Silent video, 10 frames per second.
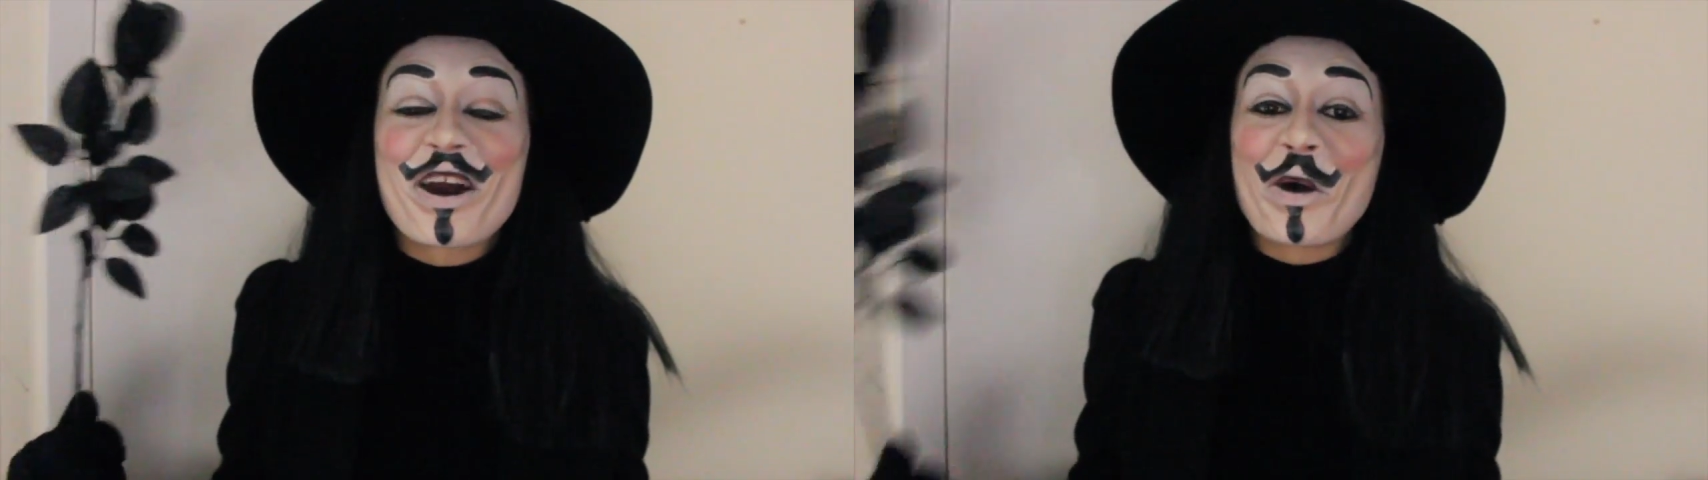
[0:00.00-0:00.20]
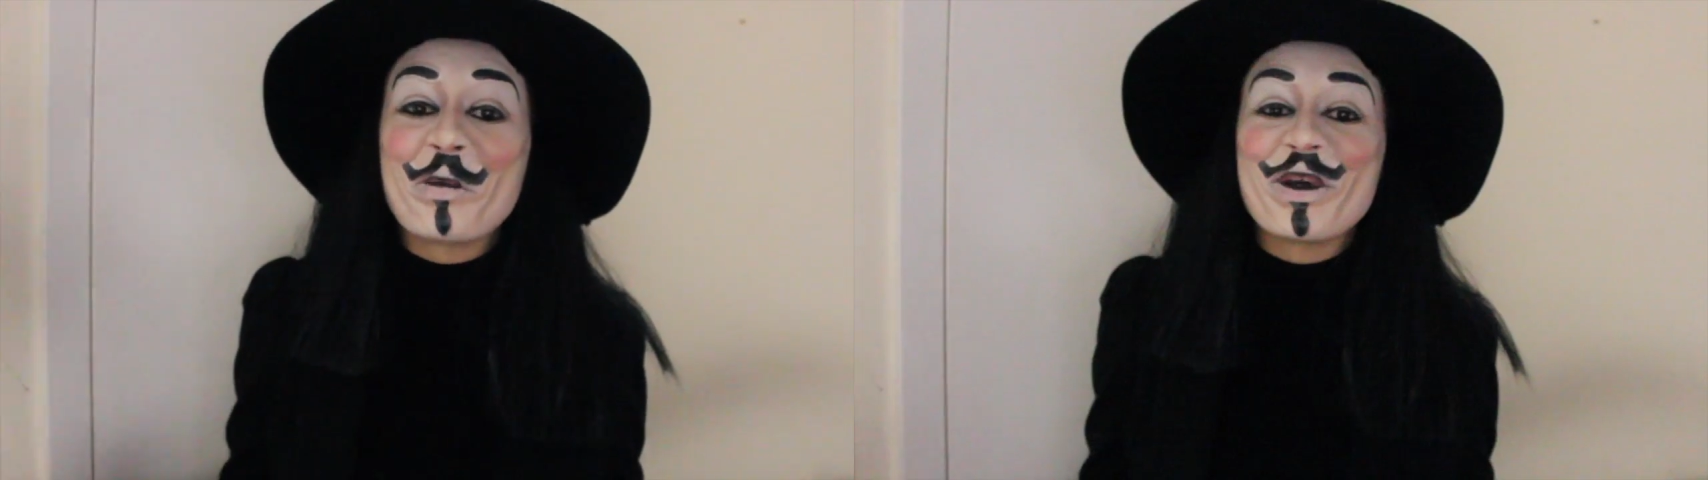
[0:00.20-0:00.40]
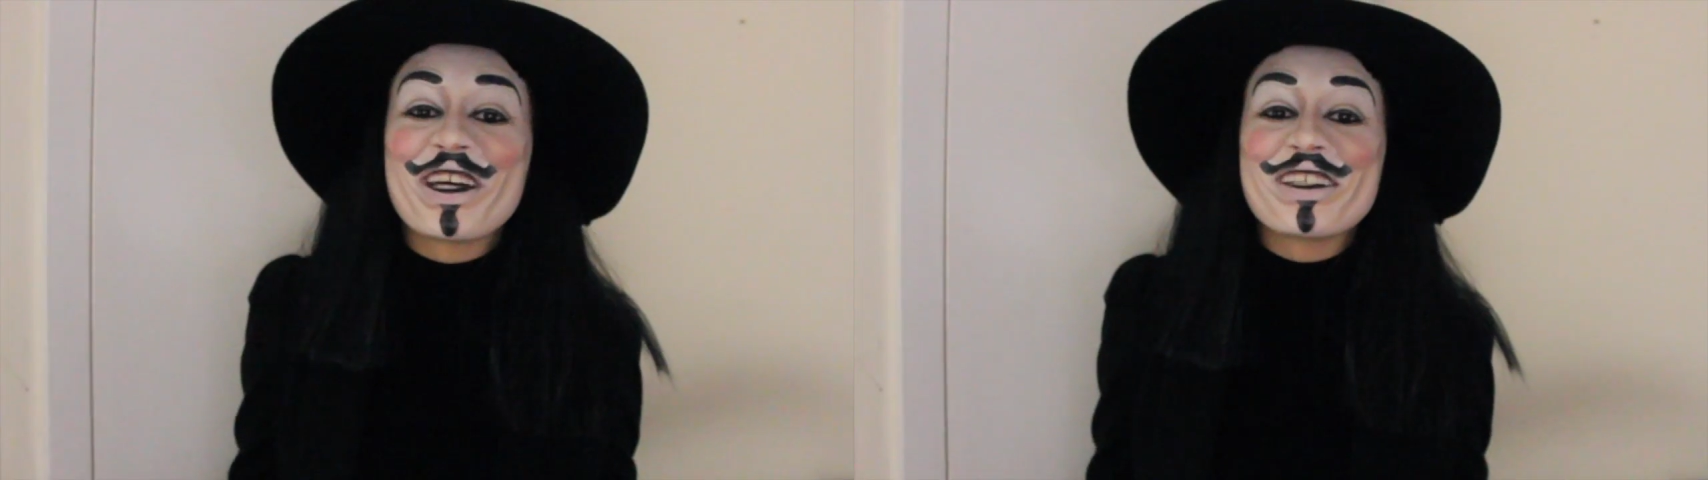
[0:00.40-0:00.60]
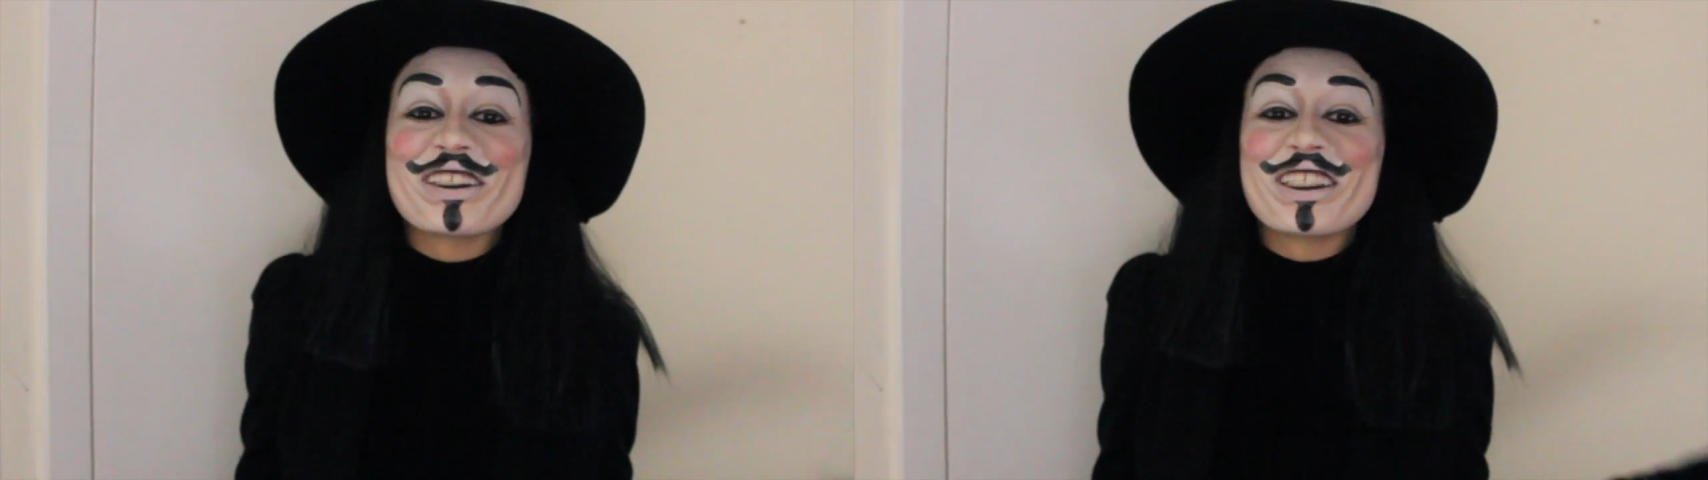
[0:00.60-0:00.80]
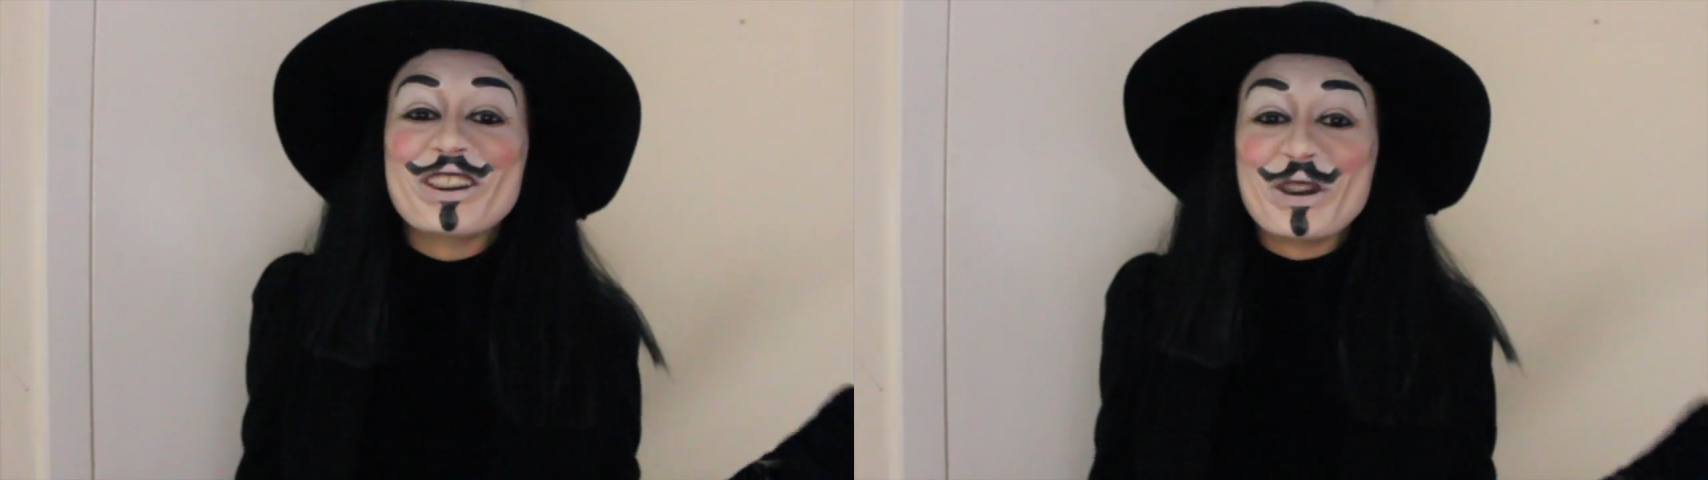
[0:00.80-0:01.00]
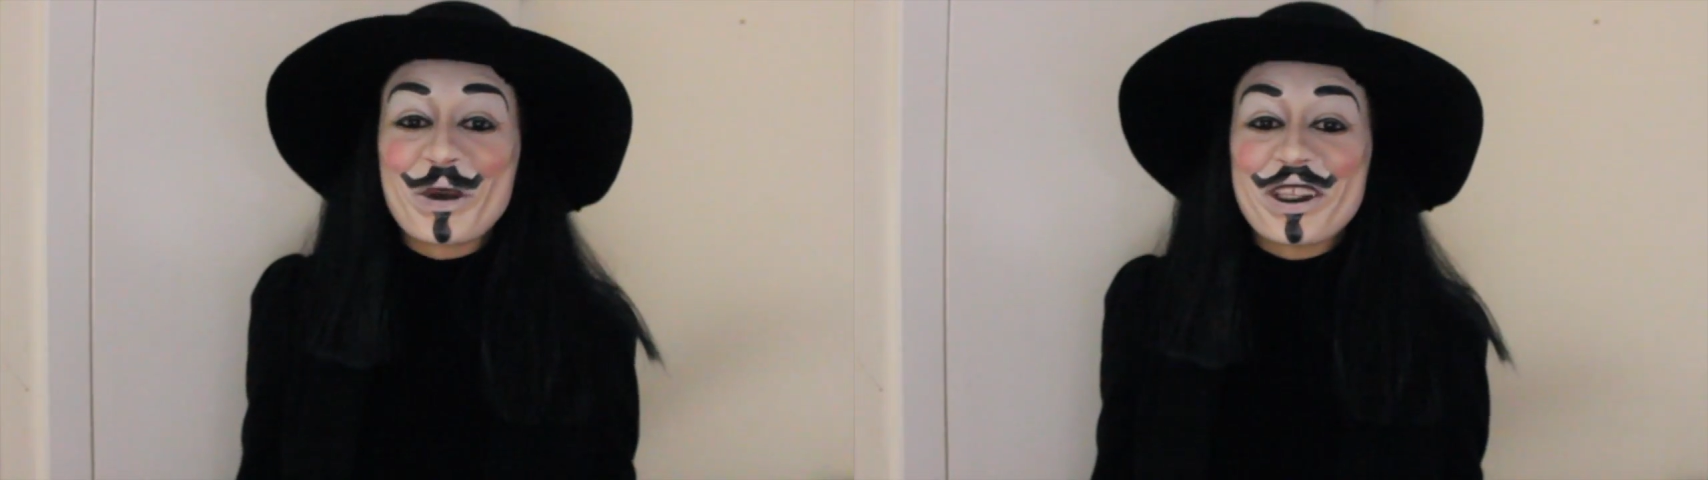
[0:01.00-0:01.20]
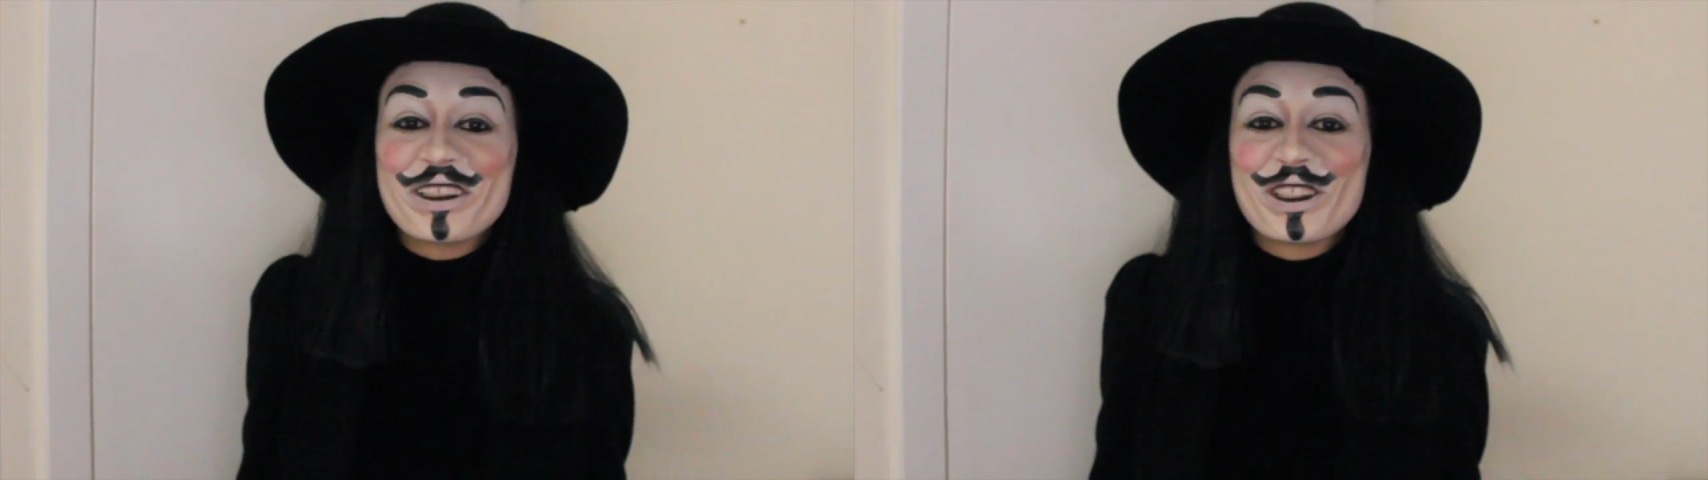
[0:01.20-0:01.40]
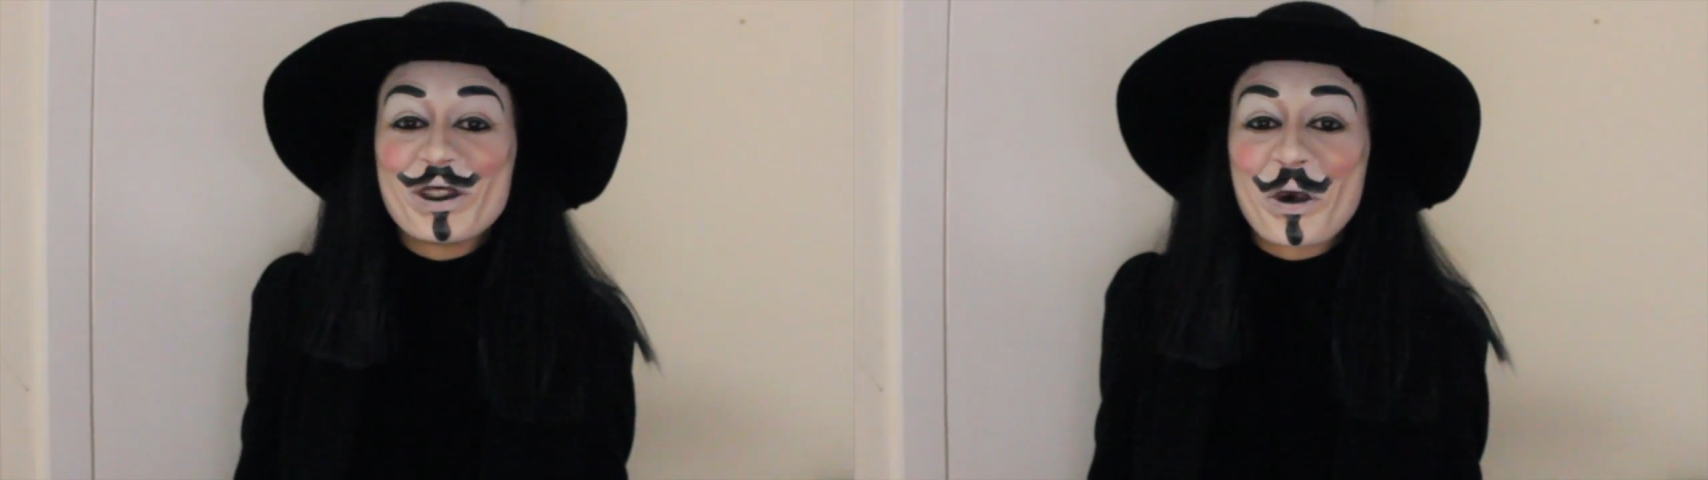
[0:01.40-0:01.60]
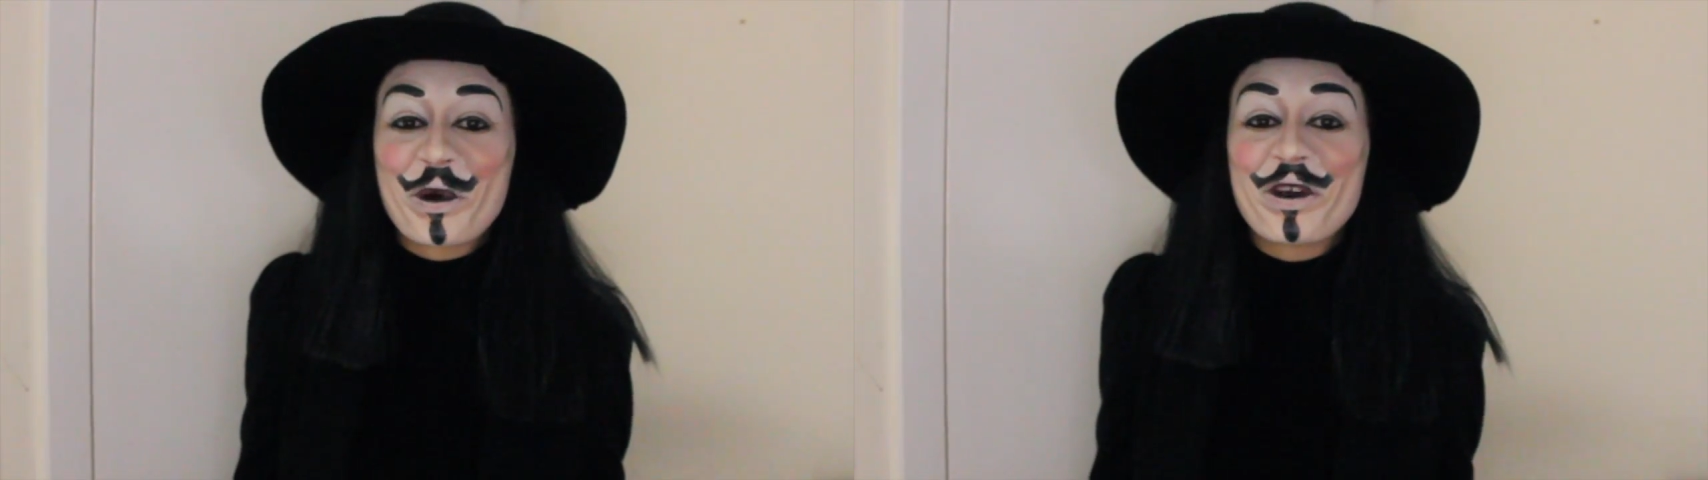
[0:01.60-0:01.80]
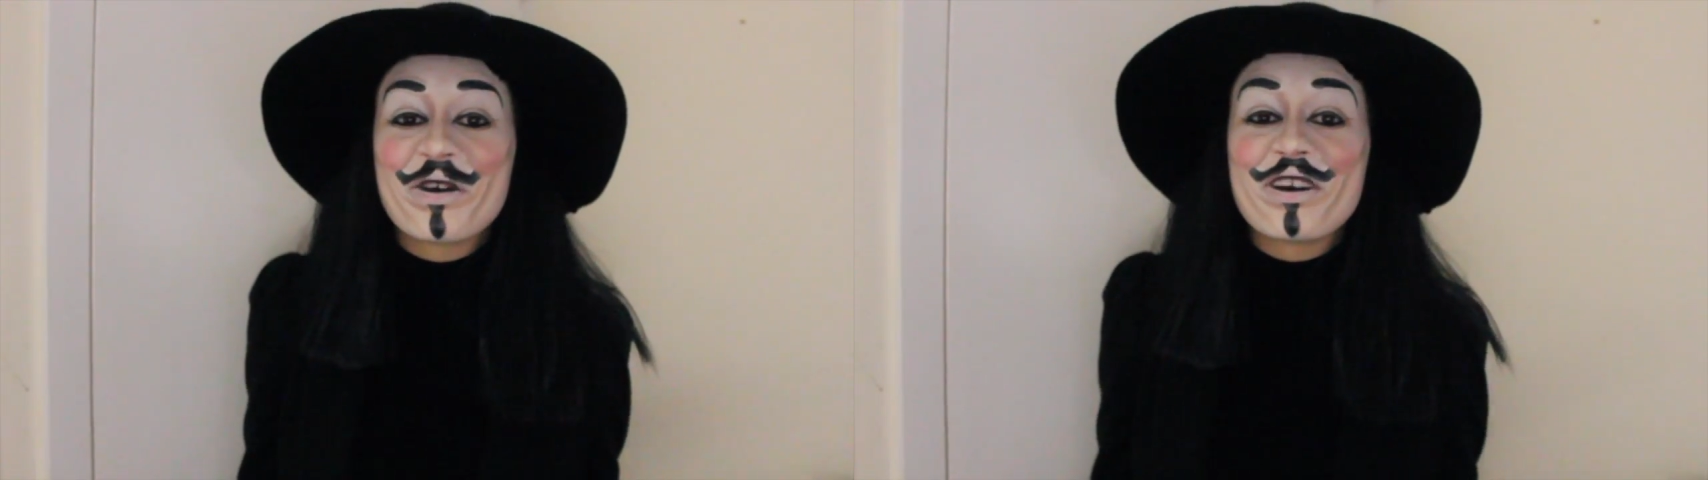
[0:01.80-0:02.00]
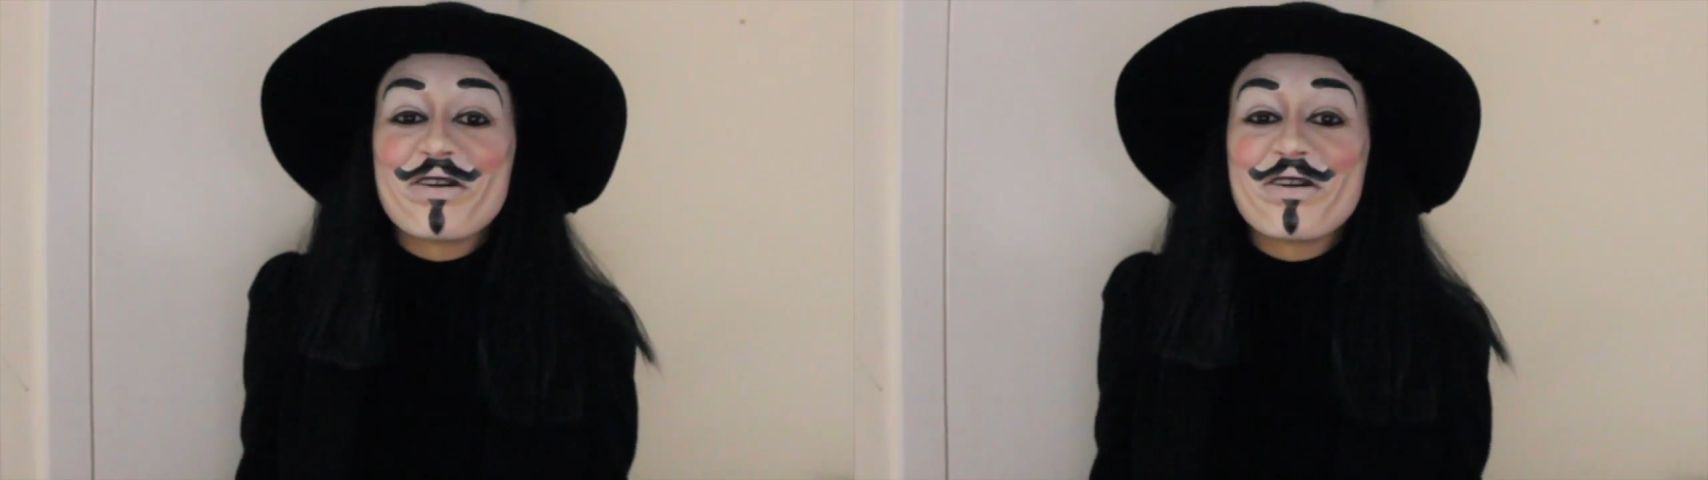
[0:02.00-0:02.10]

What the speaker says: I hope you guys enjoyed the tutorial.